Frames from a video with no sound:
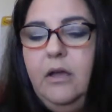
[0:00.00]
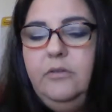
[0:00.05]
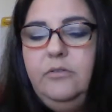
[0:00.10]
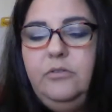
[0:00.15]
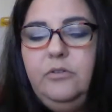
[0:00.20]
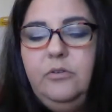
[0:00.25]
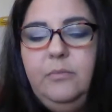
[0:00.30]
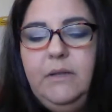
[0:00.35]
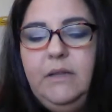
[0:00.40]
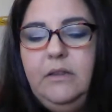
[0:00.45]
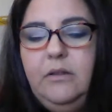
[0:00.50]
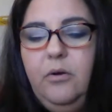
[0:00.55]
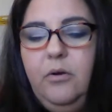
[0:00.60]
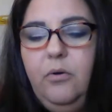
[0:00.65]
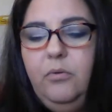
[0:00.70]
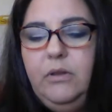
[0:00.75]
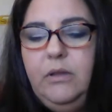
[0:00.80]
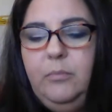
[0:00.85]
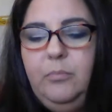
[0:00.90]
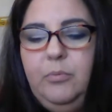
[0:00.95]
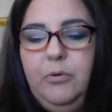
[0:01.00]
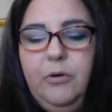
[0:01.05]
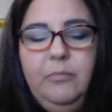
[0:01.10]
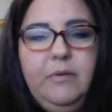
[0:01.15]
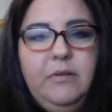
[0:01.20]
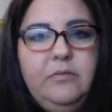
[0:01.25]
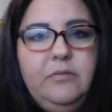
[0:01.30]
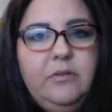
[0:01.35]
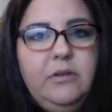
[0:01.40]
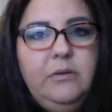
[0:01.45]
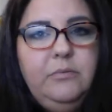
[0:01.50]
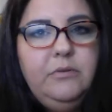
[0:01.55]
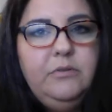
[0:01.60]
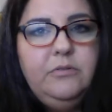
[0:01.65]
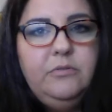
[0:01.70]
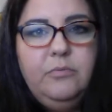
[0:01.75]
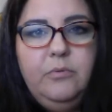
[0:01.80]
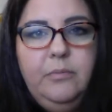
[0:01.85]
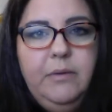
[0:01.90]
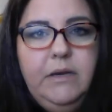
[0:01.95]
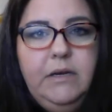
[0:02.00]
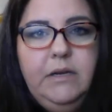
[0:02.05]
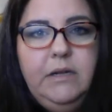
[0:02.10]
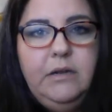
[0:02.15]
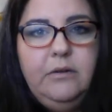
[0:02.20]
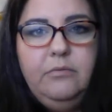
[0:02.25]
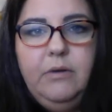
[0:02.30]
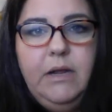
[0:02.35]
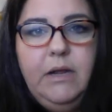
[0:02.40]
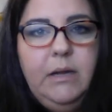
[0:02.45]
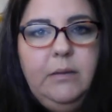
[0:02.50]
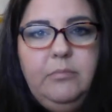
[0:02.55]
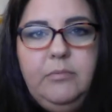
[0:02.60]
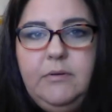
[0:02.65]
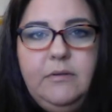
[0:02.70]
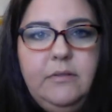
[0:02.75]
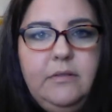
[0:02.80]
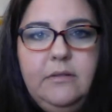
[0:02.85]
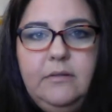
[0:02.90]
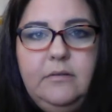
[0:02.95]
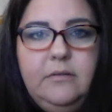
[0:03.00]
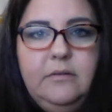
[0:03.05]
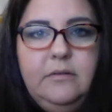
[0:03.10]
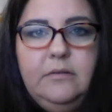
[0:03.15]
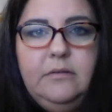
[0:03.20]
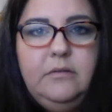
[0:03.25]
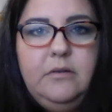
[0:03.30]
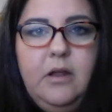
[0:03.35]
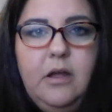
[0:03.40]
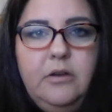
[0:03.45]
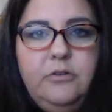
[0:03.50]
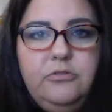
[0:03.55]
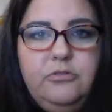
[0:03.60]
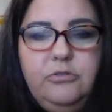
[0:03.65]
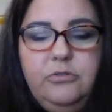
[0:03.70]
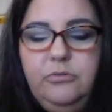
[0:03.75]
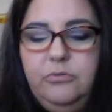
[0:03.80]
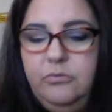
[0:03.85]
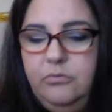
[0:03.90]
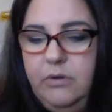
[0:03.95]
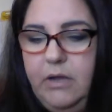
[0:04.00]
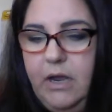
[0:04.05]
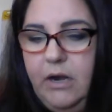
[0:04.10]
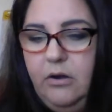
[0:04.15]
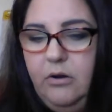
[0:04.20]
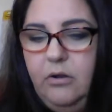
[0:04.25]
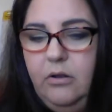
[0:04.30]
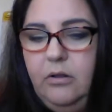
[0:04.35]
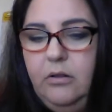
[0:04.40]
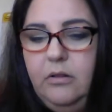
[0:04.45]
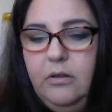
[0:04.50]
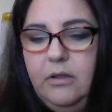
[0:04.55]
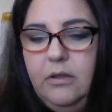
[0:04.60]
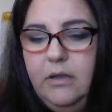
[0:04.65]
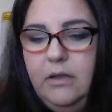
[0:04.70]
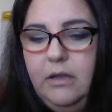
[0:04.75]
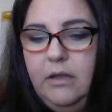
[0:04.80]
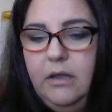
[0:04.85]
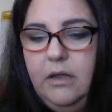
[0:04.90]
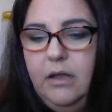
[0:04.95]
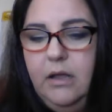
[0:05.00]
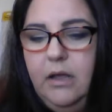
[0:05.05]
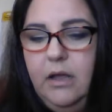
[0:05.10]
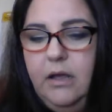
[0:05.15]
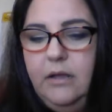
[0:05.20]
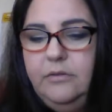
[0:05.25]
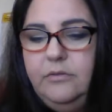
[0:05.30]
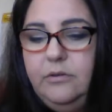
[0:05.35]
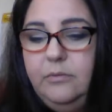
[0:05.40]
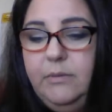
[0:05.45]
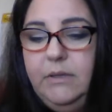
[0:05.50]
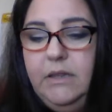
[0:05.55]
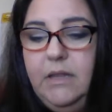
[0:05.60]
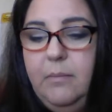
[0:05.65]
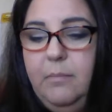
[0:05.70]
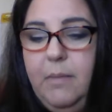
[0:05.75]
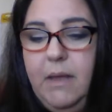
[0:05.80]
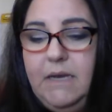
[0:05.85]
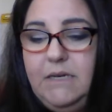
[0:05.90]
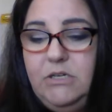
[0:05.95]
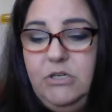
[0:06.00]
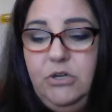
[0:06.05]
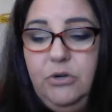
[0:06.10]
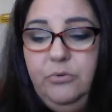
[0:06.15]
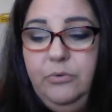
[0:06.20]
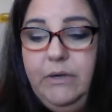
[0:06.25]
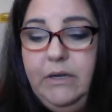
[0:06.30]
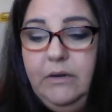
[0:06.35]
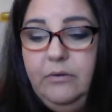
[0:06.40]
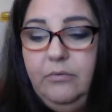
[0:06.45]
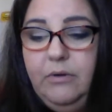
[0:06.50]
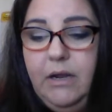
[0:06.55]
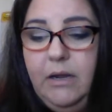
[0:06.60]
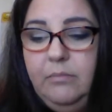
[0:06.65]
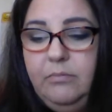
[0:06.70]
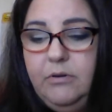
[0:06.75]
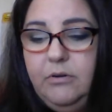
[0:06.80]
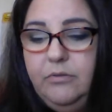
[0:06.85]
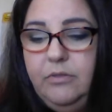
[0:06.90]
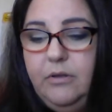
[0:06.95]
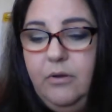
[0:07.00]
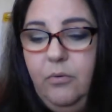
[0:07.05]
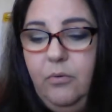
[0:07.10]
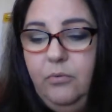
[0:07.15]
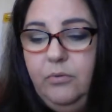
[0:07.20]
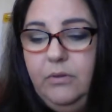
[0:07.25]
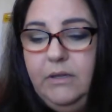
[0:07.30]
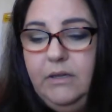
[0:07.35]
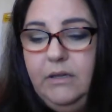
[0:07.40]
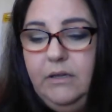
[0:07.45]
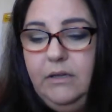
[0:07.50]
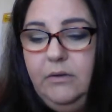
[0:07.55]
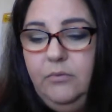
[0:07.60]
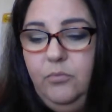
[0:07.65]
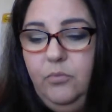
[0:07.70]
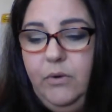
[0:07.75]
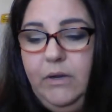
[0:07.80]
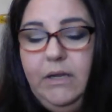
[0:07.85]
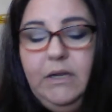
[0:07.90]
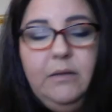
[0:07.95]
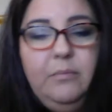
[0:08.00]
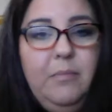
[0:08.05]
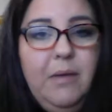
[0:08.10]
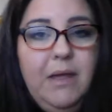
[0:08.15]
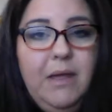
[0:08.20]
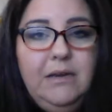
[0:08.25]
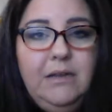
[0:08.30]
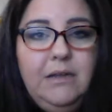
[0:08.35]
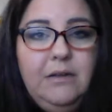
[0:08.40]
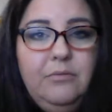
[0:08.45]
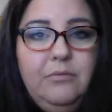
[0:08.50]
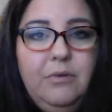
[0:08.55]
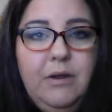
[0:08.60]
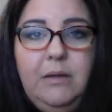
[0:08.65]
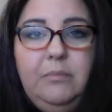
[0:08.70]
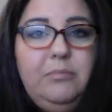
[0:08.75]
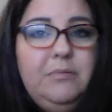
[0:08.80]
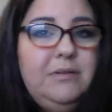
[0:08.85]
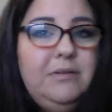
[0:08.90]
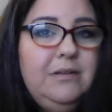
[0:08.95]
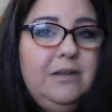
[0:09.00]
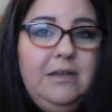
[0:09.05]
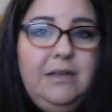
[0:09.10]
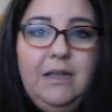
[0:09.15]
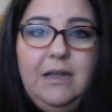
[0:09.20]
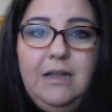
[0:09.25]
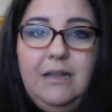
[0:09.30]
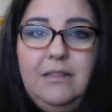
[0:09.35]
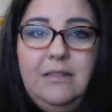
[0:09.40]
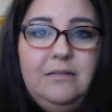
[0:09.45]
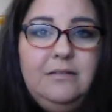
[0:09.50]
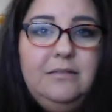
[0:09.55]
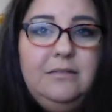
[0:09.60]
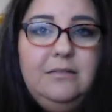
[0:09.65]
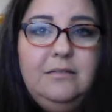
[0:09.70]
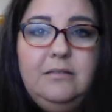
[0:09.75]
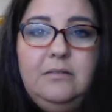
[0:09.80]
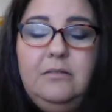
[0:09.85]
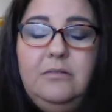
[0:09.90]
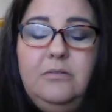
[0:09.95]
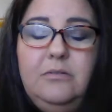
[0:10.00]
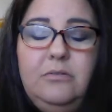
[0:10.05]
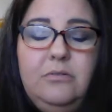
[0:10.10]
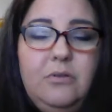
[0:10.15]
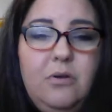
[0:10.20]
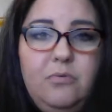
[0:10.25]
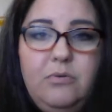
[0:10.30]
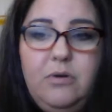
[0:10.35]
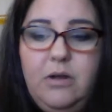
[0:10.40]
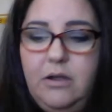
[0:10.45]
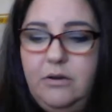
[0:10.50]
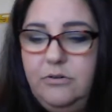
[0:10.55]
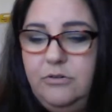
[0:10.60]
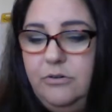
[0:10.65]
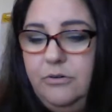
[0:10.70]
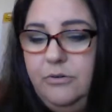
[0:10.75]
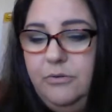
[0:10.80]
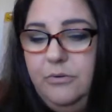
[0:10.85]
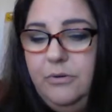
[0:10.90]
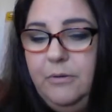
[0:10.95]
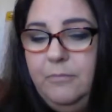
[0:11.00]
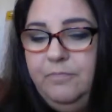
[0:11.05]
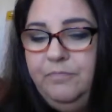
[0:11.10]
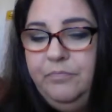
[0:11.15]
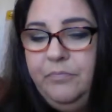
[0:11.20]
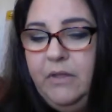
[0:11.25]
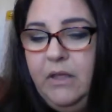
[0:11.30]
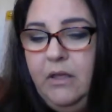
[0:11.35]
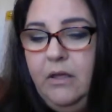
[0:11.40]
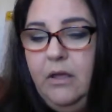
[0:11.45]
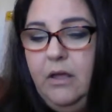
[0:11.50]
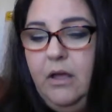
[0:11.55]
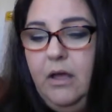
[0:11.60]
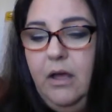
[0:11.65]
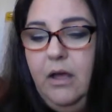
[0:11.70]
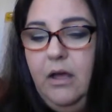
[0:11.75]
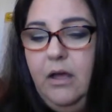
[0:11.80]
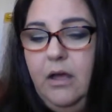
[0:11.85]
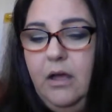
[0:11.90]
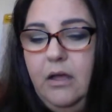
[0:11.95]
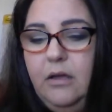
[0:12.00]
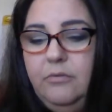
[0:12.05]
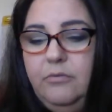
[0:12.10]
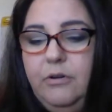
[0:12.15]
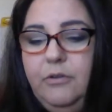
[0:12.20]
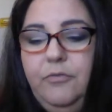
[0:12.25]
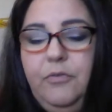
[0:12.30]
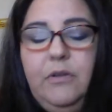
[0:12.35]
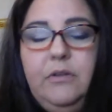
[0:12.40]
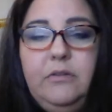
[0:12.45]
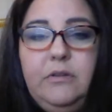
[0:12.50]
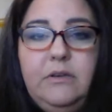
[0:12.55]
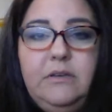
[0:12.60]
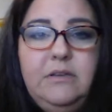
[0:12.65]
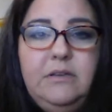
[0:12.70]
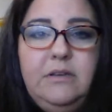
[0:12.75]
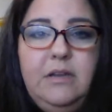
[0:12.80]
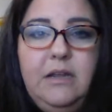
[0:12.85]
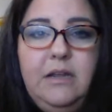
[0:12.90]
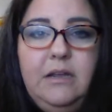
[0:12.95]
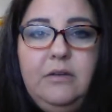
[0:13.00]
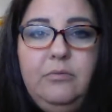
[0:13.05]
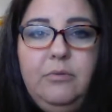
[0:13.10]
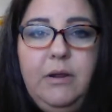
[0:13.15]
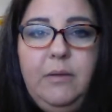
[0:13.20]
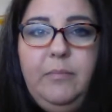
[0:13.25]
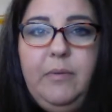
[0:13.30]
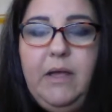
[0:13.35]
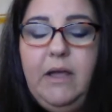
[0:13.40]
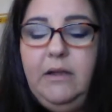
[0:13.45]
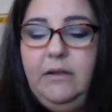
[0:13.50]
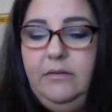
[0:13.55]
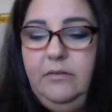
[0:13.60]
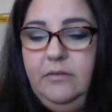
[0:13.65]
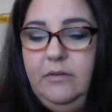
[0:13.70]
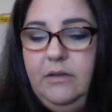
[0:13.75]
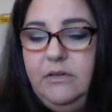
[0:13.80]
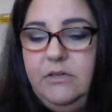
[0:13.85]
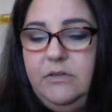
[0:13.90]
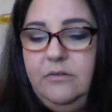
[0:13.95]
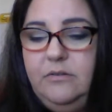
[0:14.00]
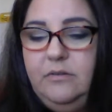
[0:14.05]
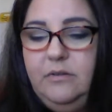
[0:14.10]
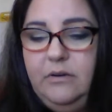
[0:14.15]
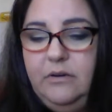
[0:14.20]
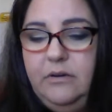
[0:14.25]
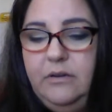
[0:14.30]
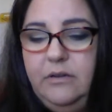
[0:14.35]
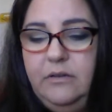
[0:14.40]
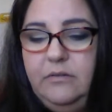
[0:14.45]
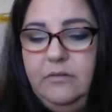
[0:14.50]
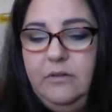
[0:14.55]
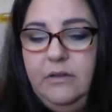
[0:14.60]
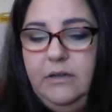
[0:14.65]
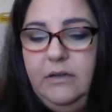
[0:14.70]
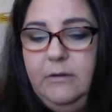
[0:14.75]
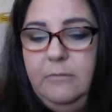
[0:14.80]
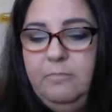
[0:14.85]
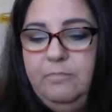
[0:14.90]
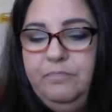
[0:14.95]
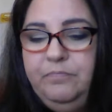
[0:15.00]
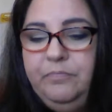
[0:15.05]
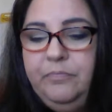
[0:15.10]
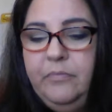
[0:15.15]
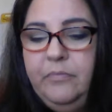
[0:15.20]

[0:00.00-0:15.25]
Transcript: Assuming that only promiscuous women get raped. This is not true at all. Assuming that men don't get raped, or that only weak men get raped. Again, this is so not true. Refusing to take rape accusations seriously.